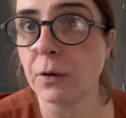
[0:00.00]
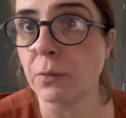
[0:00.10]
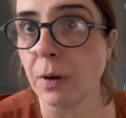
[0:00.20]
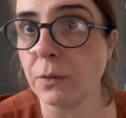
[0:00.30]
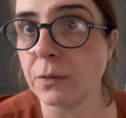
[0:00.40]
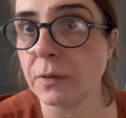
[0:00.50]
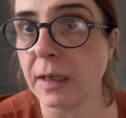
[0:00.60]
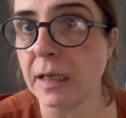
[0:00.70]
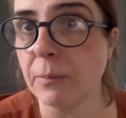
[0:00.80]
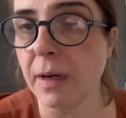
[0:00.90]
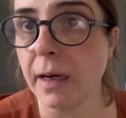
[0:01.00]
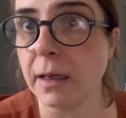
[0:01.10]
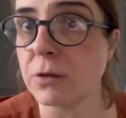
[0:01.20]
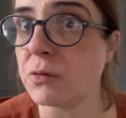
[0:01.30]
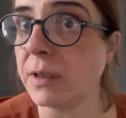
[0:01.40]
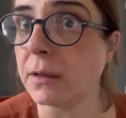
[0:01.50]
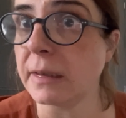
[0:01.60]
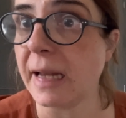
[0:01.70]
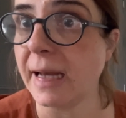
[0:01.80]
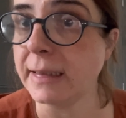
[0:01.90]
growth in my adrenal
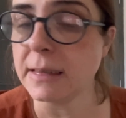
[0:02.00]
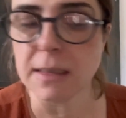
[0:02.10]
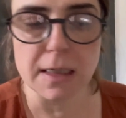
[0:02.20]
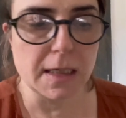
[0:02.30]
gland,